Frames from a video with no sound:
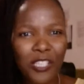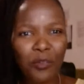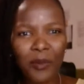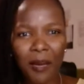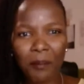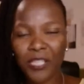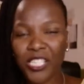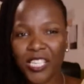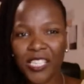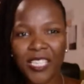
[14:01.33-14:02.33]
to be
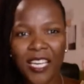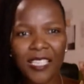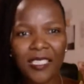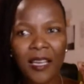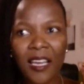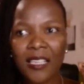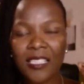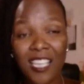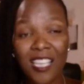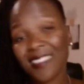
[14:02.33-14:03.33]
appreciated,
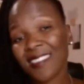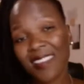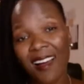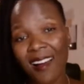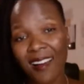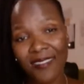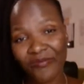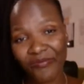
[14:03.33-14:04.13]
chances are